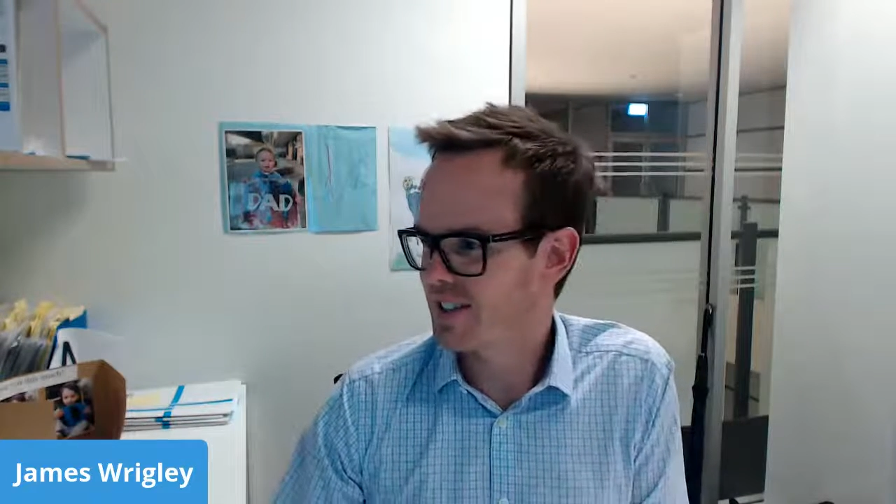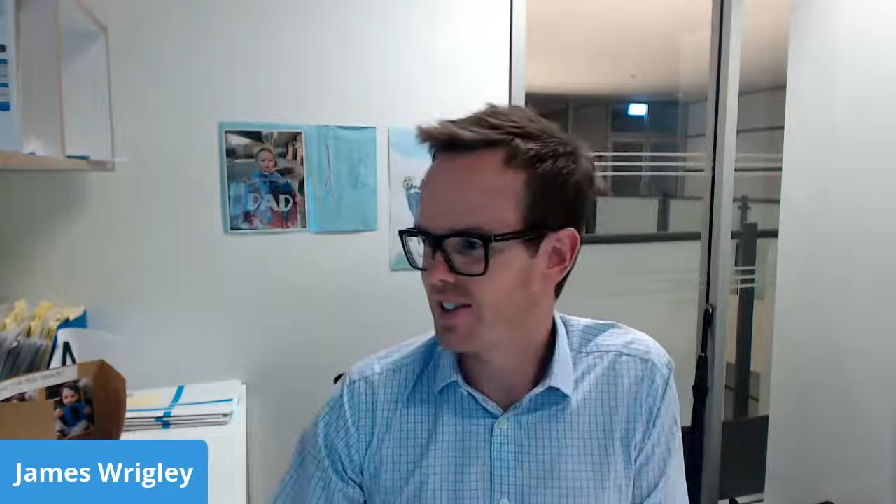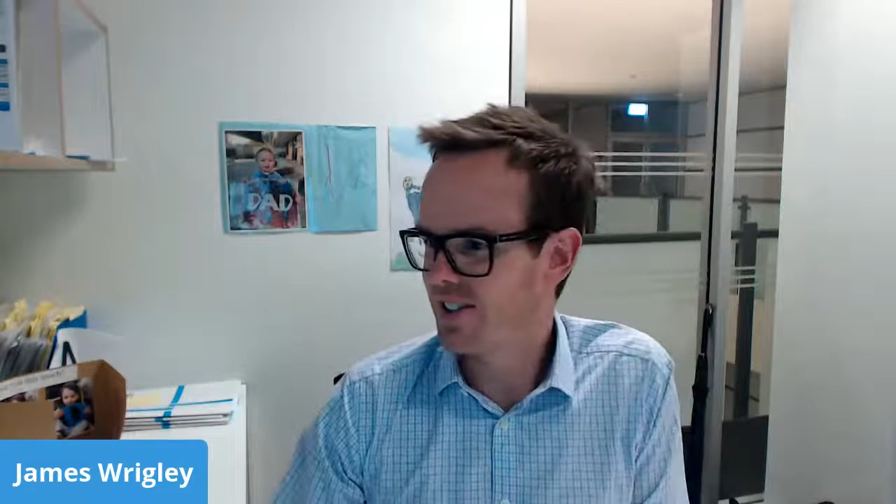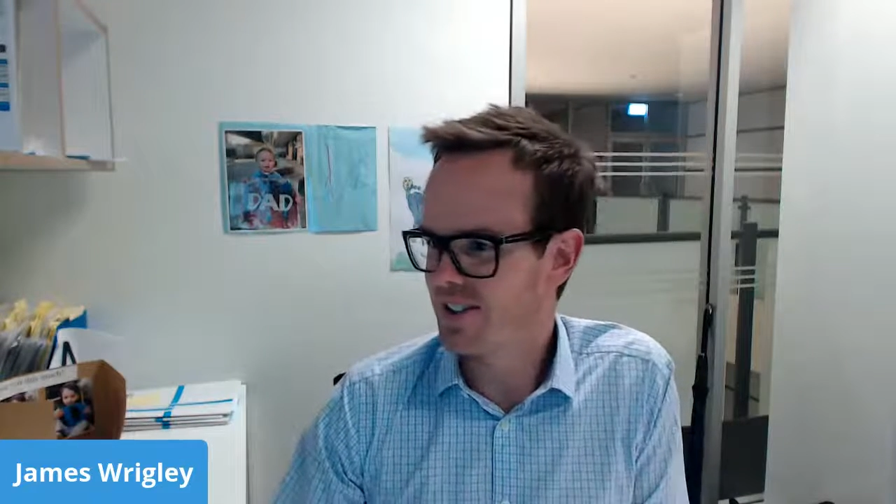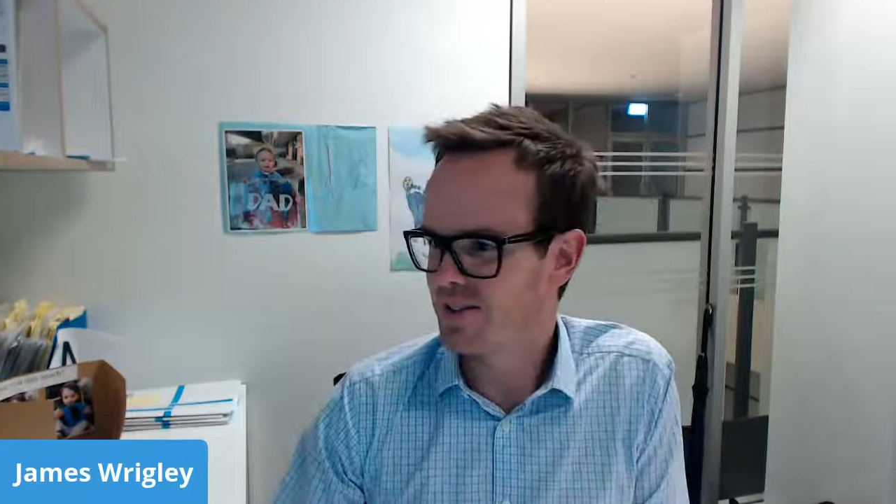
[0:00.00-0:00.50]

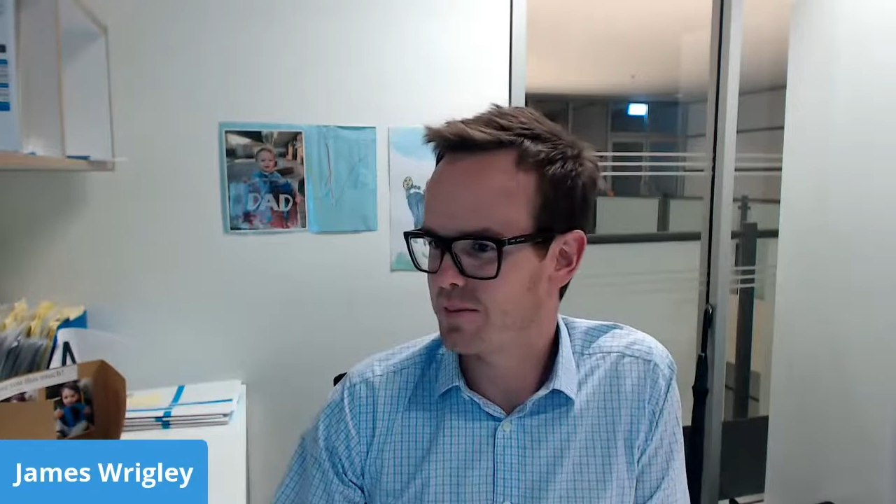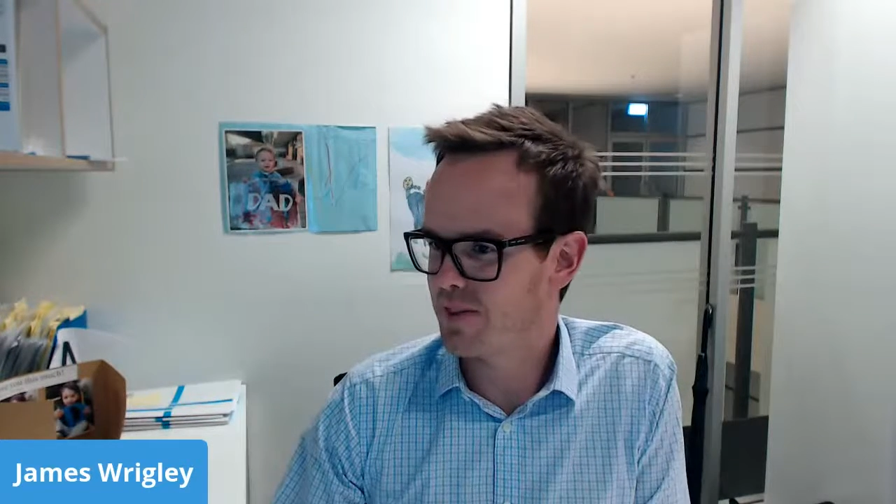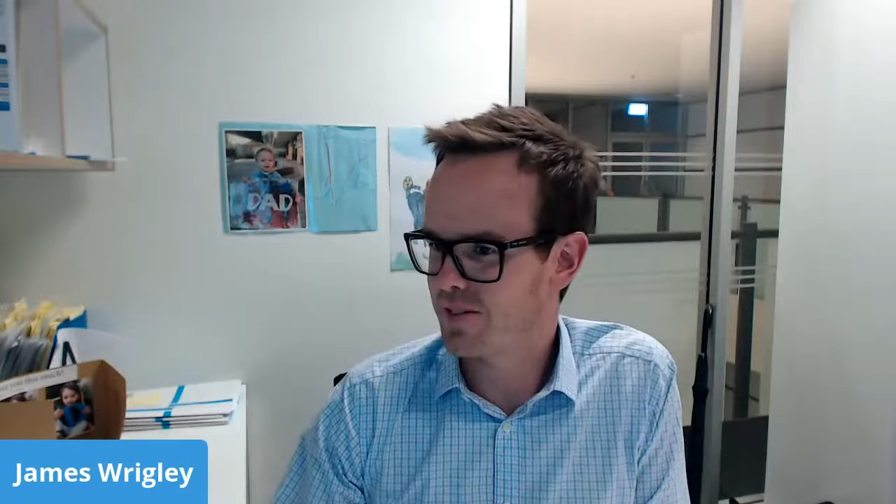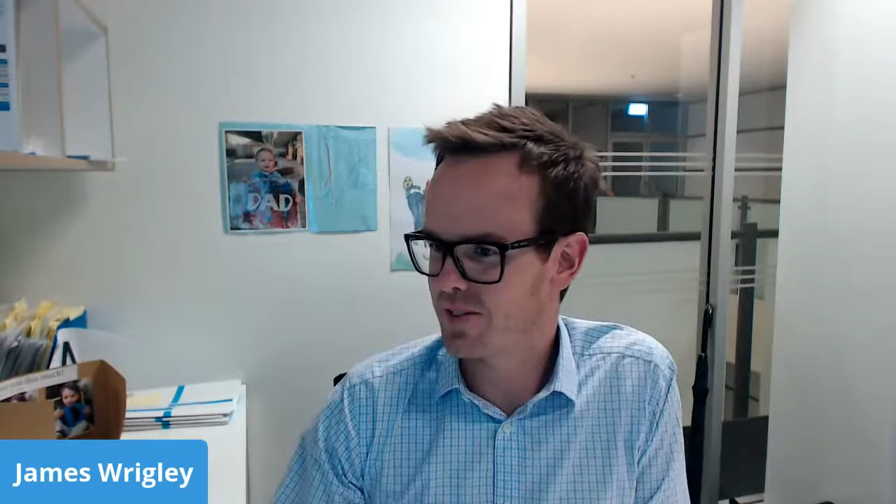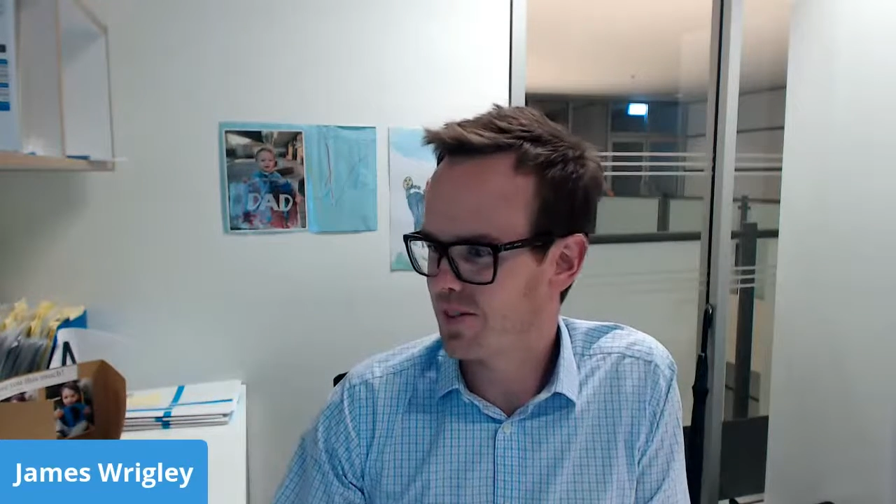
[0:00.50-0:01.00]
night
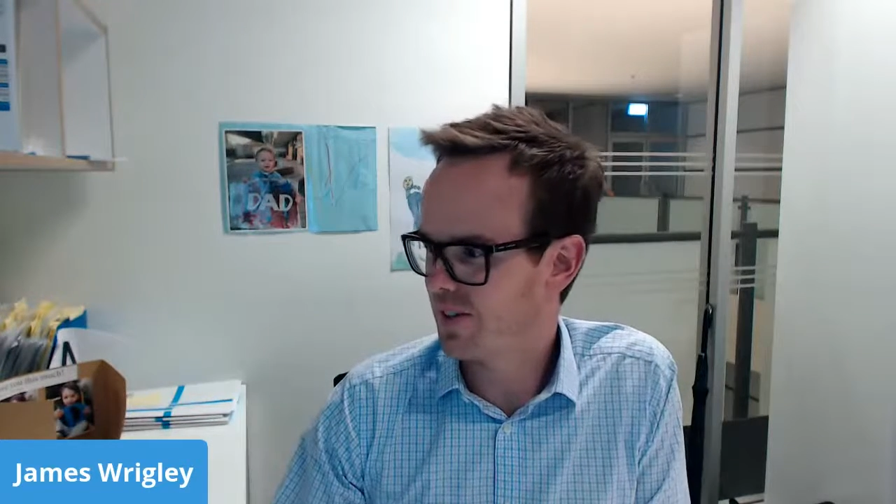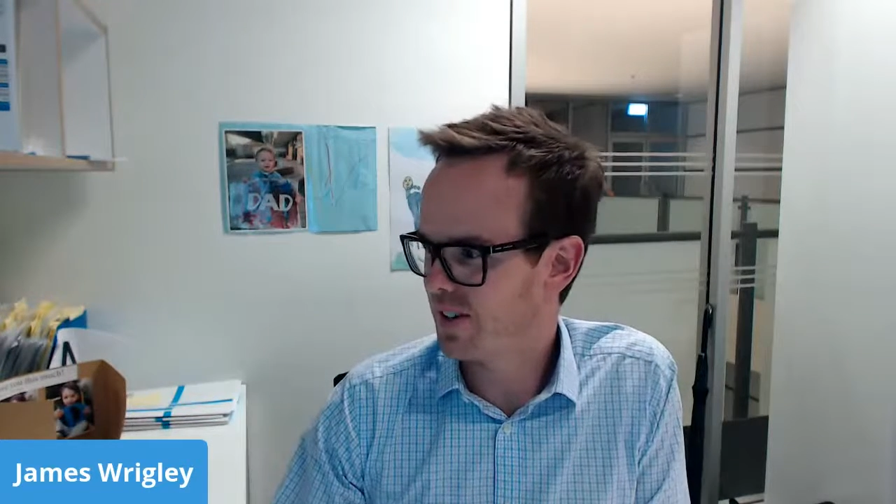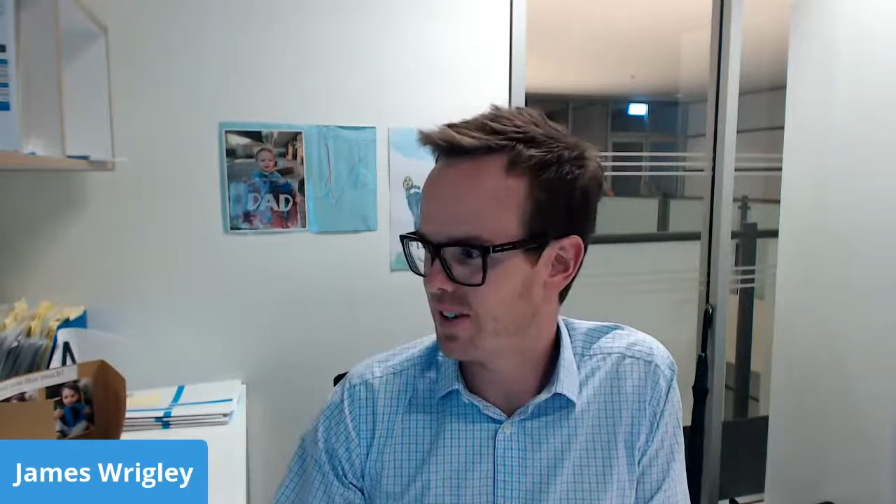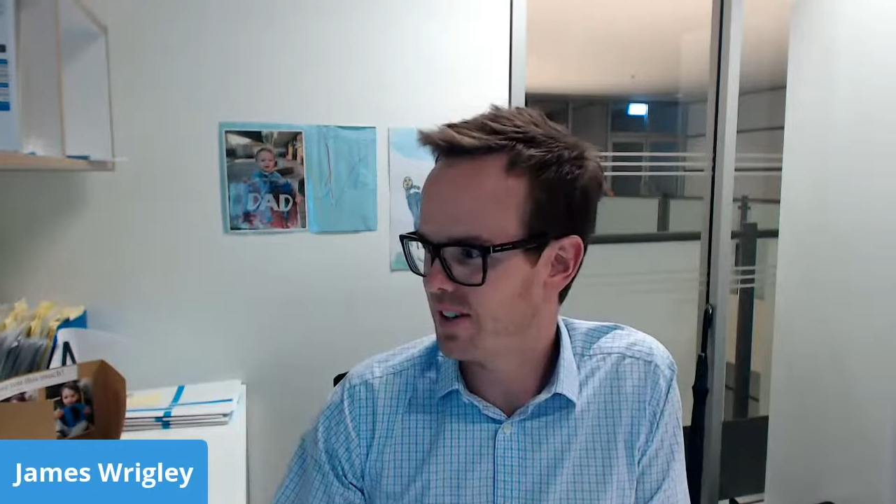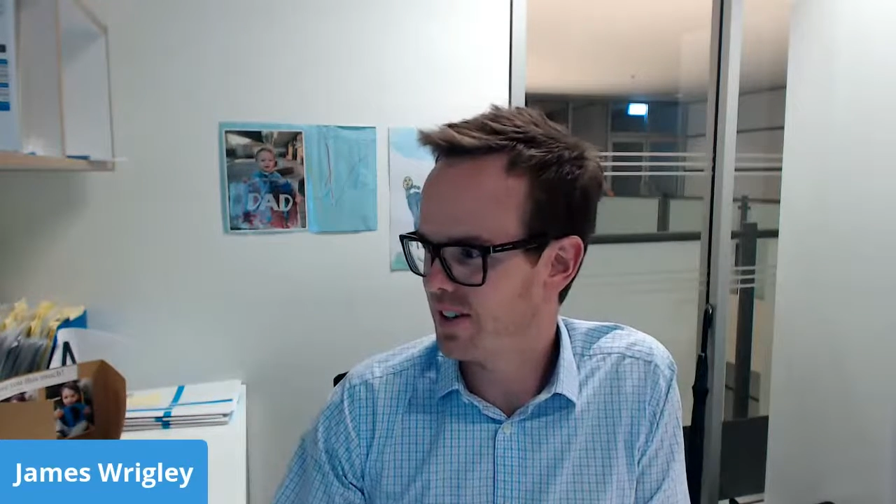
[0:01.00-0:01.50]
before I